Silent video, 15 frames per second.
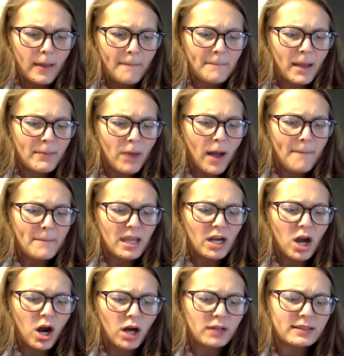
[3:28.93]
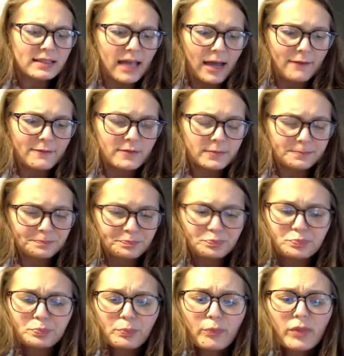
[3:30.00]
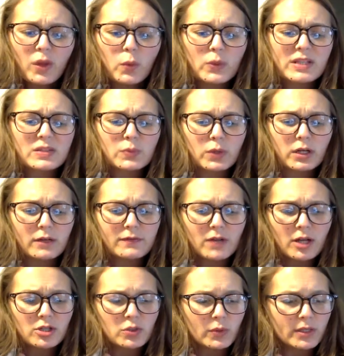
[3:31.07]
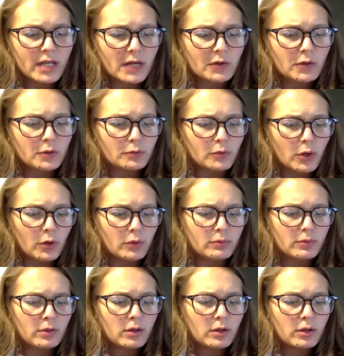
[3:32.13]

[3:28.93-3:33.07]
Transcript: My mom made a hard left. We swerved onto a narrow road,